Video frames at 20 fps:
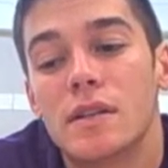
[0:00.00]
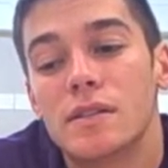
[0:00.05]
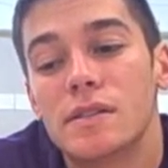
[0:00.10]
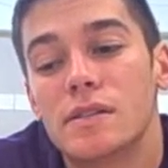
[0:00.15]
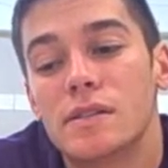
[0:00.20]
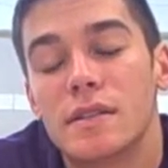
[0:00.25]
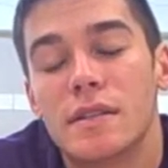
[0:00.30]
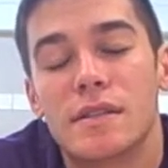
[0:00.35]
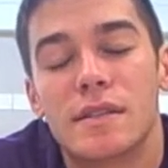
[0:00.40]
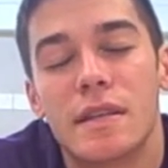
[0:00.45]

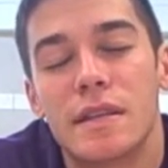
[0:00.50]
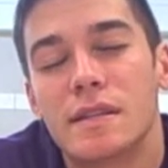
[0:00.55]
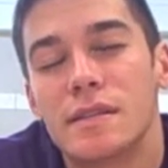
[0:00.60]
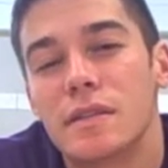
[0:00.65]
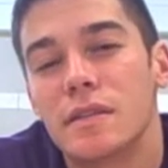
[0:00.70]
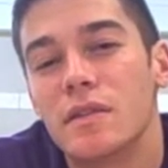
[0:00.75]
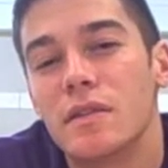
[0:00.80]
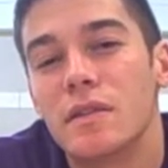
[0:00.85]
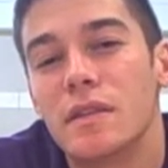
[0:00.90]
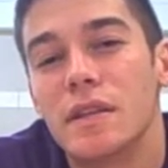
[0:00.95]

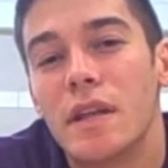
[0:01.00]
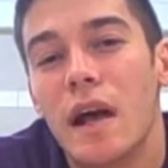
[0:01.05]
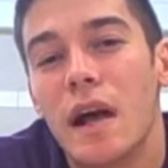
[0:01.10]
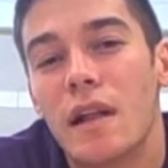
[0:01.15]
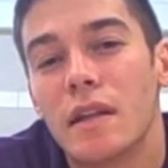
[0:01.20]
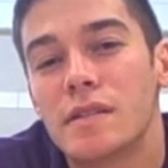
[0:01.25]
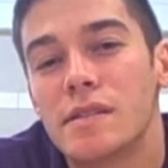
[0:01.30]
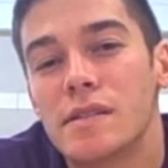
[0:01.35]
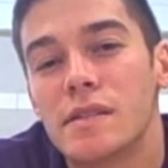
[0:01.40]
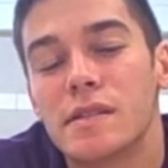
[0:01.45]
statistical
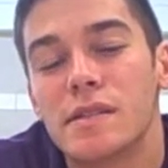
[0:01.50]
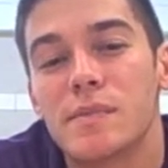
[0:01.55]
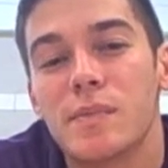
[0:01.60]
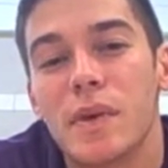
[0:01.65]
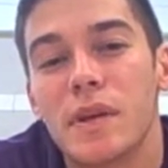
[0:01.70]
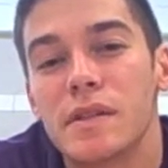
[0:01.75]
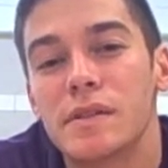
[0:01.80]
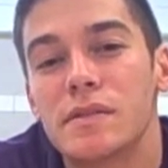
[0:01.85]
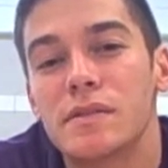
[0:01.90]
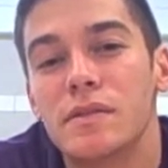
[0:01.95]
analysis
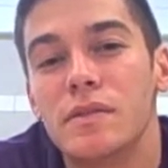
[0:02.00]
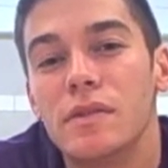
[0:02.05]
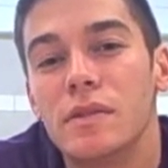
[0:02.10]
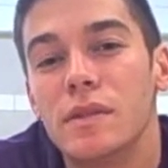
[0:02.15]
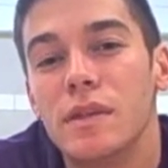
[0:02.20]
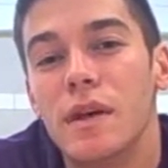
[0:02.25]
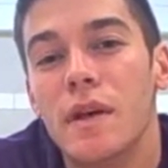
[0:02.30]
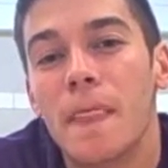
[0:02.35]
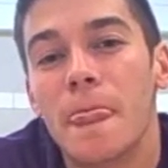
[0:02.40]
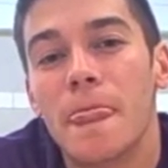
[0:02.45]
based on
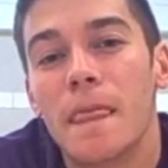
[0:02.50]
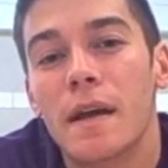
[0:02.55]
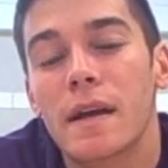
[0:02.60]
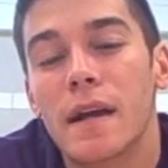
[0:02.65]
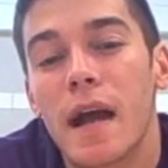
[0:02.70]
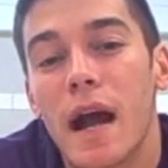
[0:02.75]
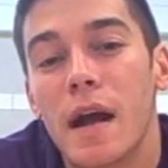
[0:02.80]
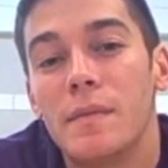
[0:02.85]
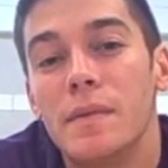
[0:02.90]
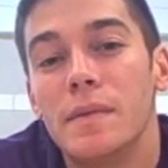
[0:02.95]

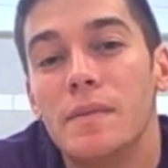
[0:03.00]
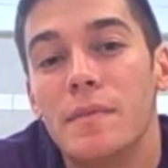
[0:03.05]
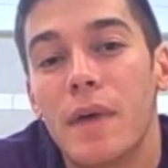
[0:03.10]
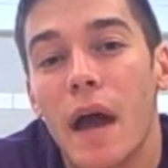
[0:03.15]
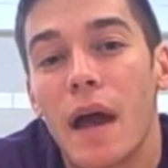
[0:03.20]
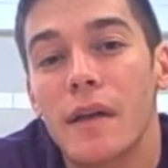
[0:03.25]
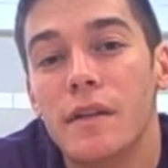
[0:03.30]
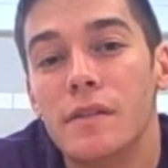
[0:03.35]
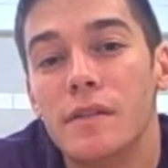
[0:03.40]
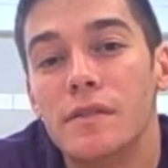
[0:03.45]
common
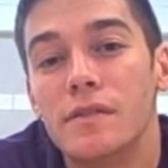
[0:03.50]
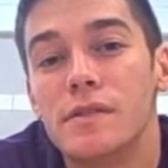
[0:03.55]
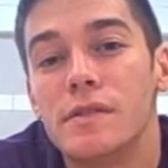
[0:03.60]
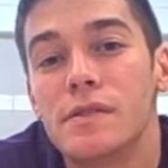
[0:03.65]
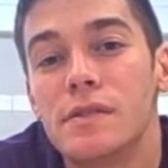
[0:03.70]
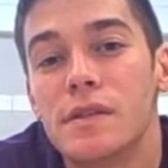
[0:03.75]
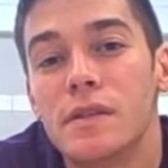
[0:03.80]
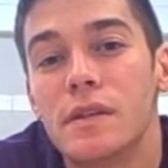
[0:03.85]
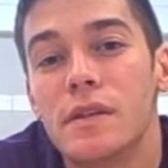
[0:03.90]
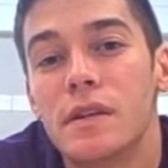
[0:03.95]

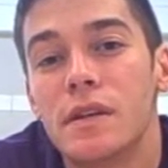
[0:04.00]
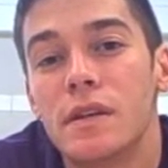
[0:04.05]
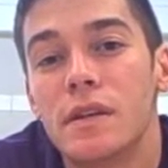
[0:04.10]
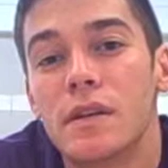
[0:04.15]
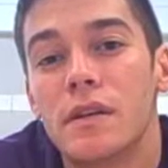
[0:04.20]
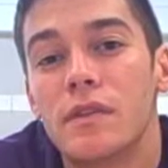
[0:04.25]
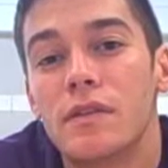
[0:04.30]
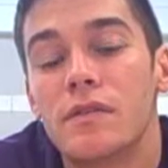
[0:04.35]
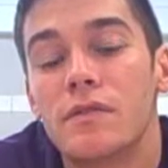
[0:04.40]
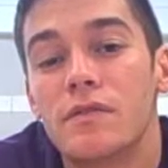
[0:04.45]
patterns
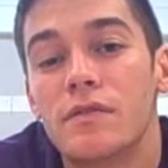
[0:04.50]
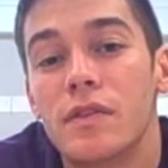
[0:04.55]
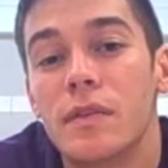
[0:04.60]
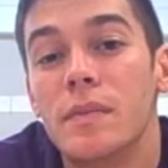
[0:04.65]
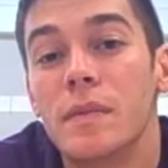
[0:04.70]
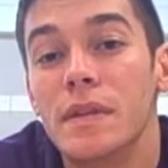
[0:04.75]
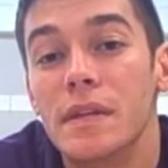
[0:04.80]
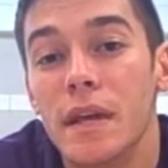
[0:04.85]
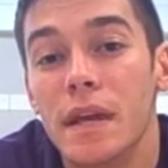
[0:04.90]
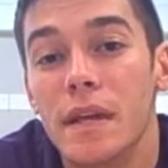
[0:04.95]
from
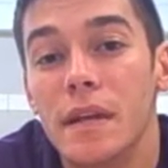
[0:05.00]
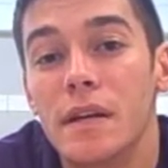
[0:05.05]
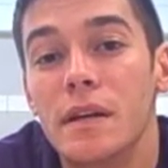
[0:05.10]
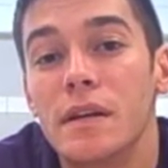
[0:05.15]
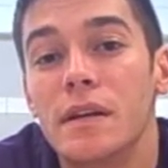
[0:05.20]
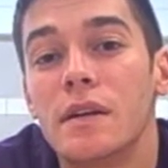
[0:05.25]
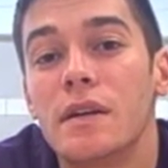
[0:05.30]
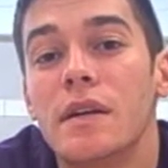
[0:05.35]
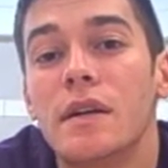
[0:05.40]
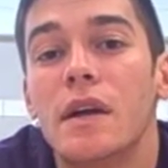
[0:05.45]
the data,
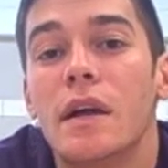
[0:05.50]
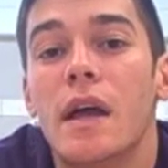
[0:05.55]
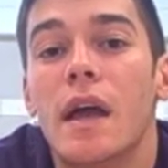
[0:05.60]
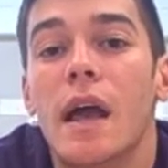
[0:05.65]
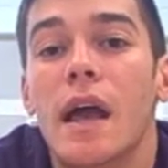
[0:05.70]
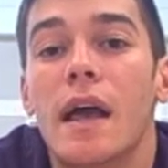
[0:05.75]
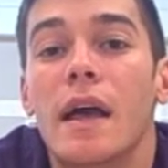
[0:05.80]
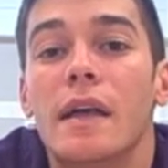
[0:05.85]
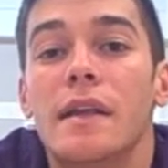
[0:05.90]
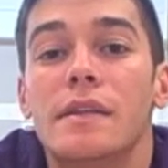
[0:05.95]

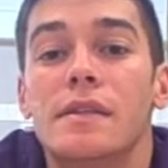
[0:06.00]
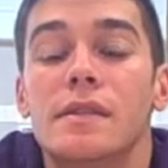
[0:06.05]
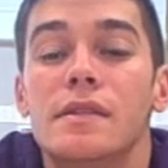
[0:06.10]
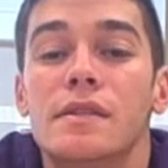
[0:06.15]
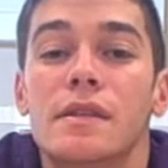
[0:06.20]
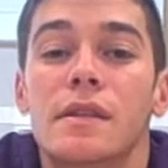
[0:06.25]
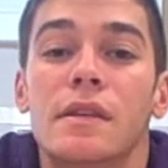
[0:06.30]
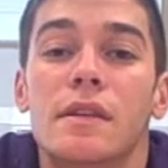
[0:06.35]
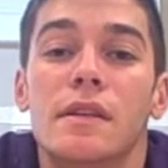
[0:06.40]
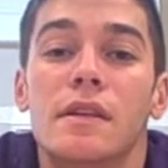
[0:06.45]
and
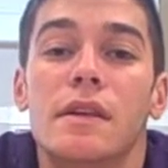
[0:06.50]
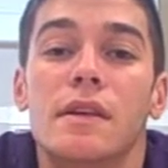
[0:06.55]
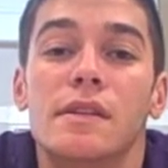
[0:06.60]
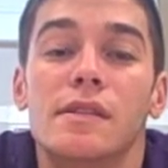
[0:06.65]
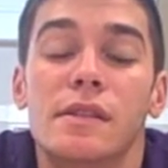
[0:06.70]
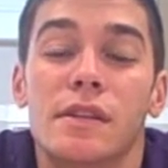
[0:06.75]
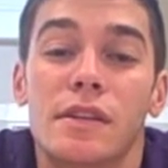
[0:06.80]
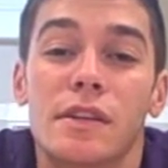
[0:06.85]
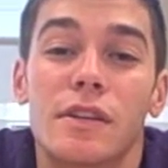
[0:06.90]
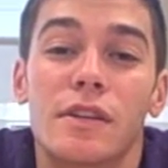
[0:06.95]
the
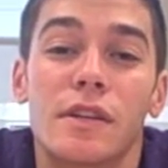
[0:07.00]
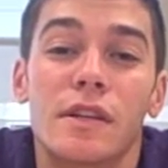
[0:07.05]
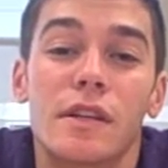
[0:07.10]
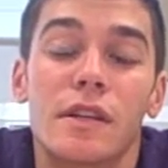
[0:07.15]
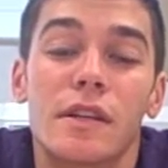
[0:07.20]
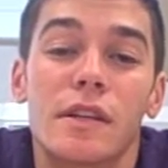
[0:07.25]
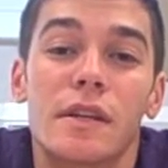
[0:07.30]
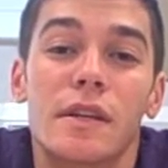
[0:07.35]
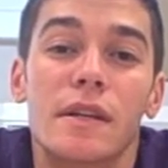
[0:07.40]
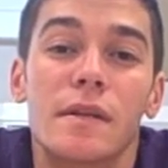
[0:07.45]
security
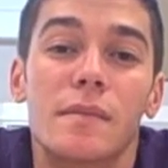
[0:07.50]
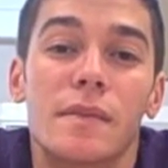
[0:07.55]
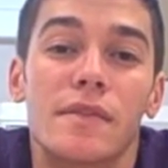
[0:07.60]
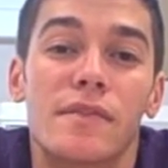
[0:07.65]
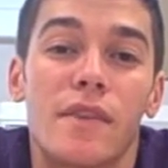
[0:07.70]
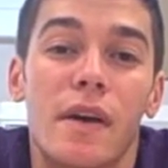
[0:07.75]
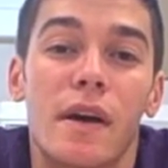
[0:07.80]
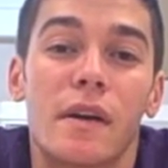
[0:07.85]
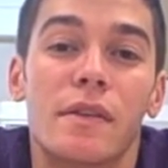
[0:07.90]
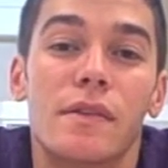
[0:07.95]
key can be
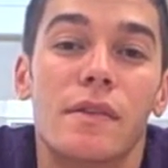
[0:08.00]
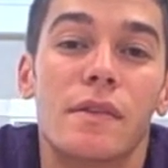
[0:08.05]
found.